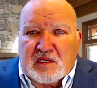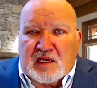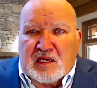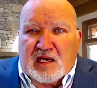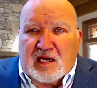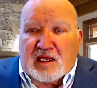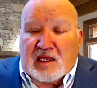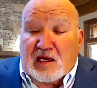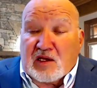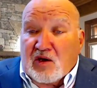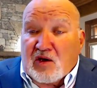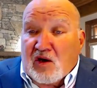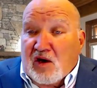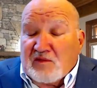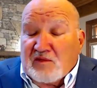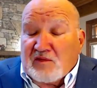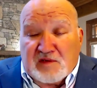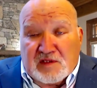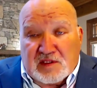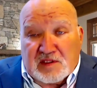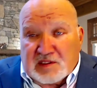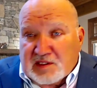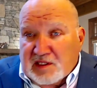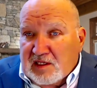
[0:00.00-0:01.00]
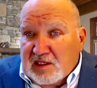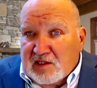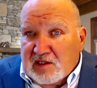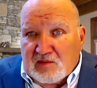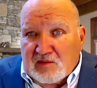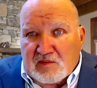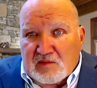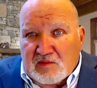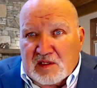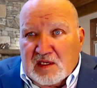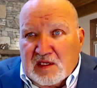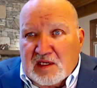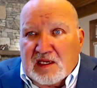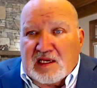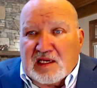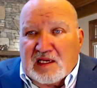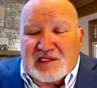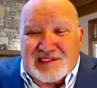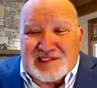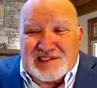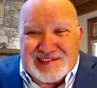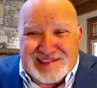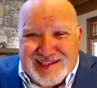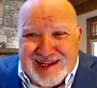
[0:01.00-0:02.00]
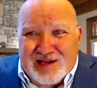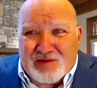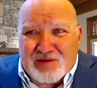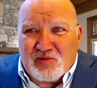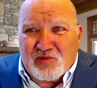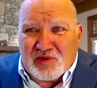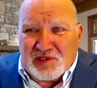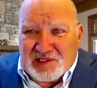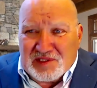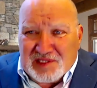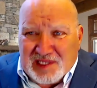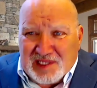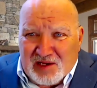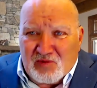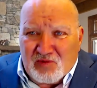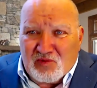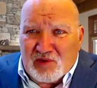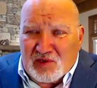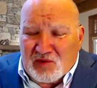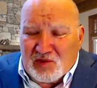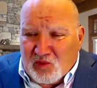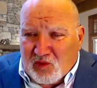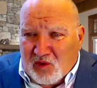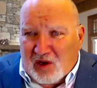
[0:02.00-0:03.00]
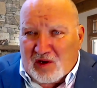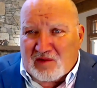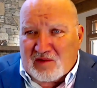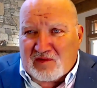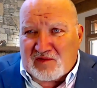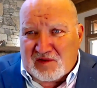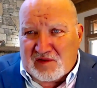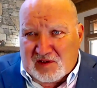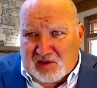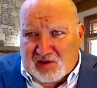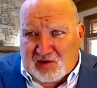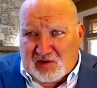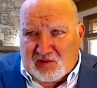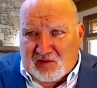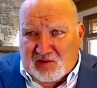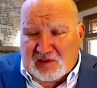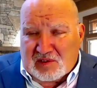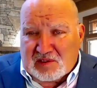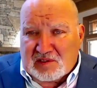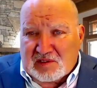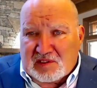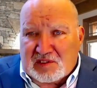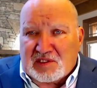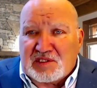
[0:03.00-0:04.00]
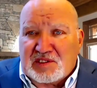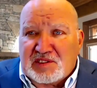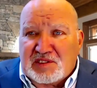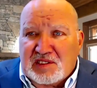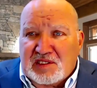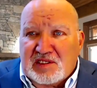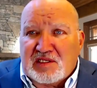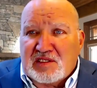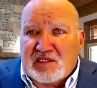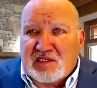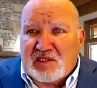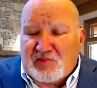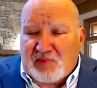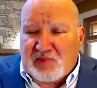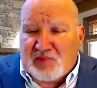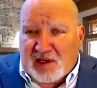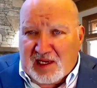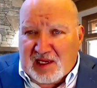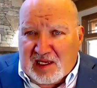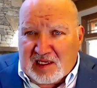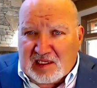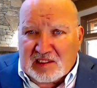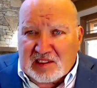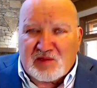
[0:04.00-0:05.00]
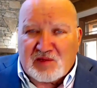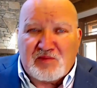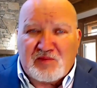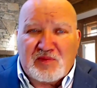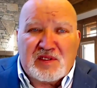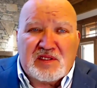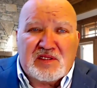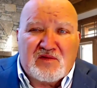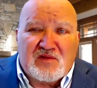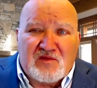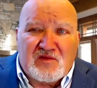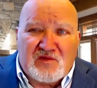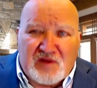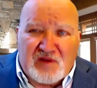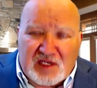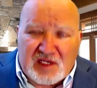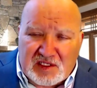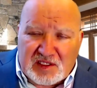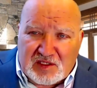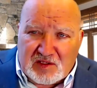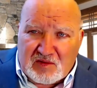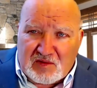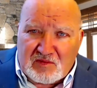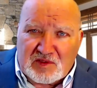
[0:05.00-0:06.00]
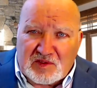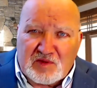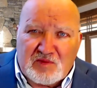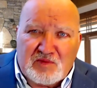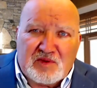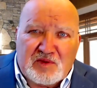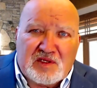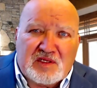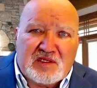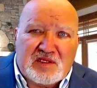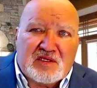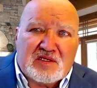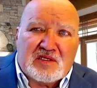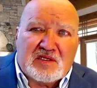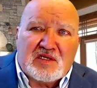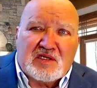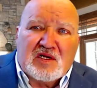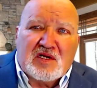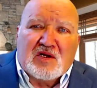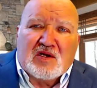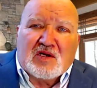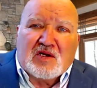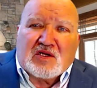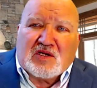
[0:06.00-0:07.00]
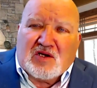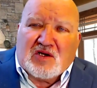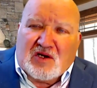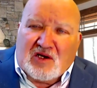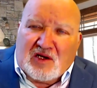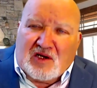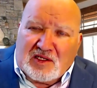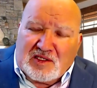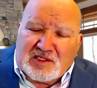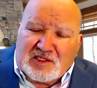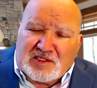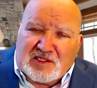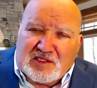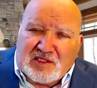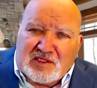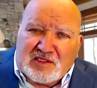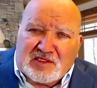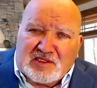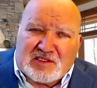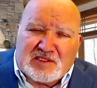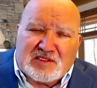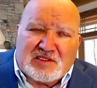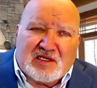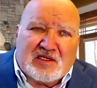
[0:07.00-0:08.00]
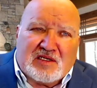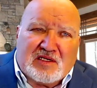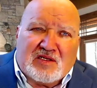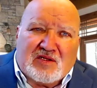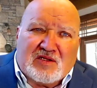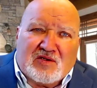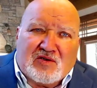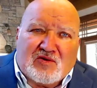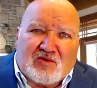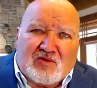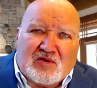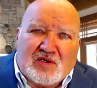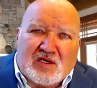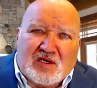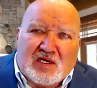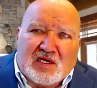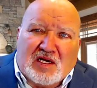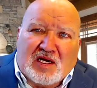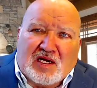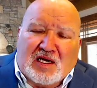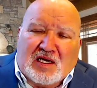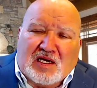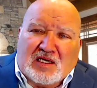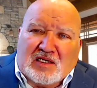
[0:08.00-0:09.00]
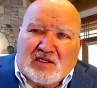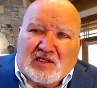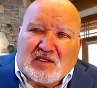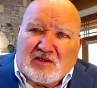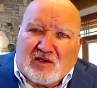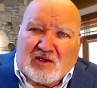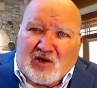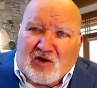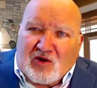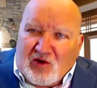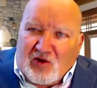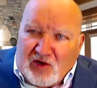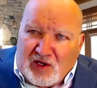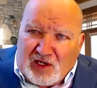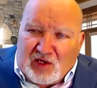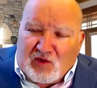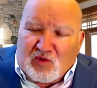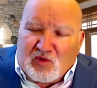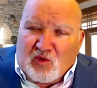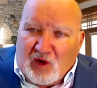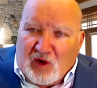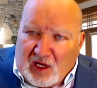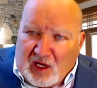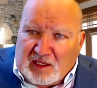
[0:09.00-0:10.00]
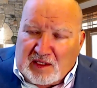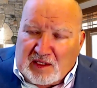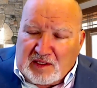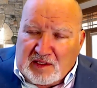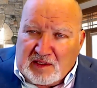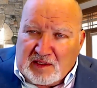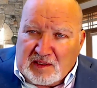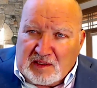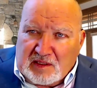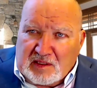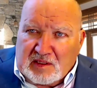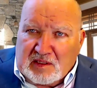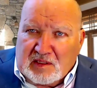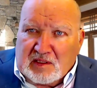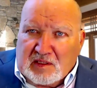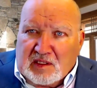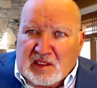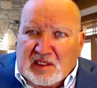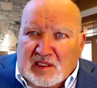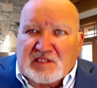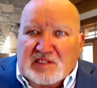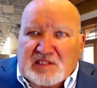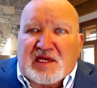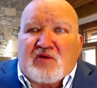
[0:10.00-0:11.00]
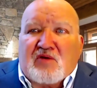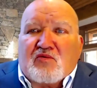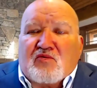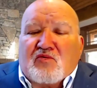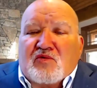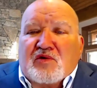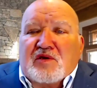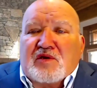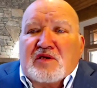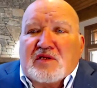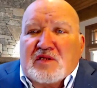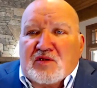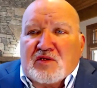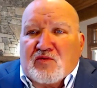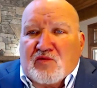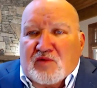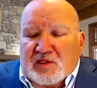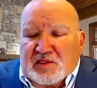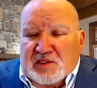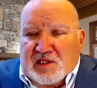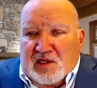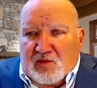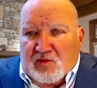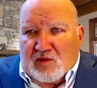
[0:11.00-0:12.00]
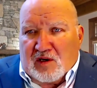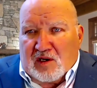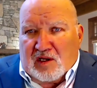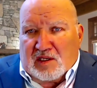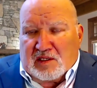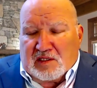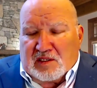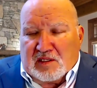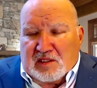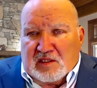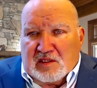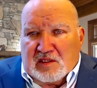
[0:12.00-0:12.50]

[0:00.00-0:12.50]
And I often say to them, "Is that what they would want for you? To sit in the pain, to be the victim, to be the constant, you know, hurting one? Is that really what they want?